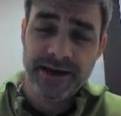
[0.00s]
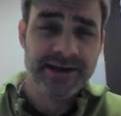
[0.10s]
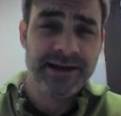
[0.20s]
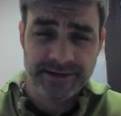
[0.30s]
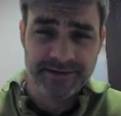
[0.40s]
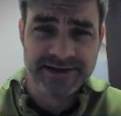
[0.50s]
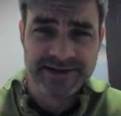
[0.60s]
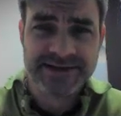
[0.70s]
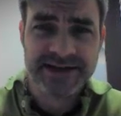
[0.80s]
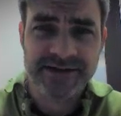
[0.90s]
Again,
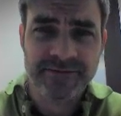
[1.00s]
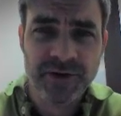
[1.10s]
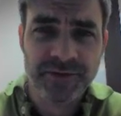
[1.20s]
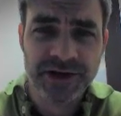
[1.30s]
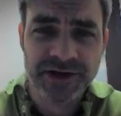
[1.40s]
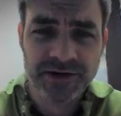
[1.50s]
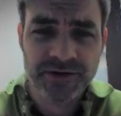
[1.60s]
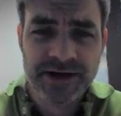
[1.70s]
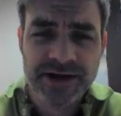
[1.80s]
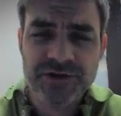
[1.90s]
as I stated a moment ago,